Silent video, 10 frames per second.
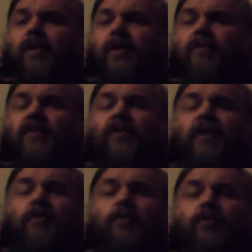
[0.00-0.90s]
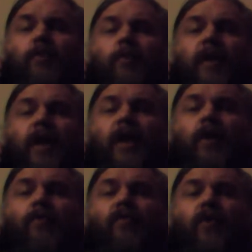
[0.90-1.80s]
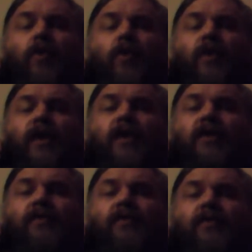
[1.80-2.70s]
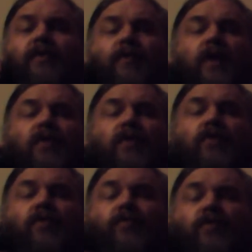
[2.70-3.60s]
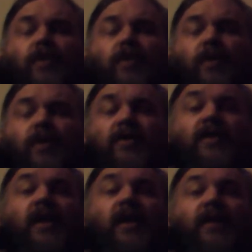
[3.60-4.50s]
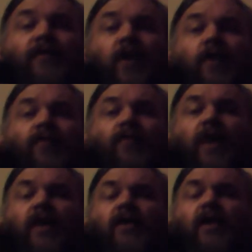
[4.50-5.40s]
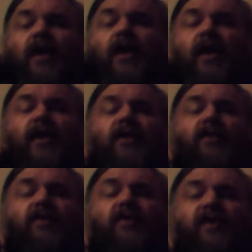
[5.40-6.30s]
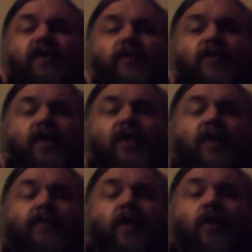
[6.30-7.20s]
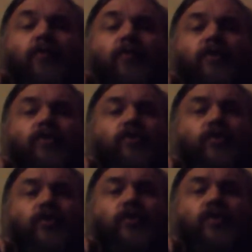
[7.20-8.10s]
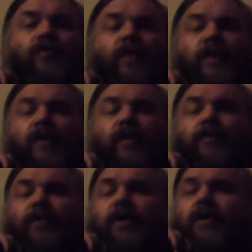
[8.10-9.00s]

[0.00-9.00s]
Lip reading: there's things which probably go with a congregation if they sort of solidify on that. And it's just the stuff you solidify on which you choose in the end, I think.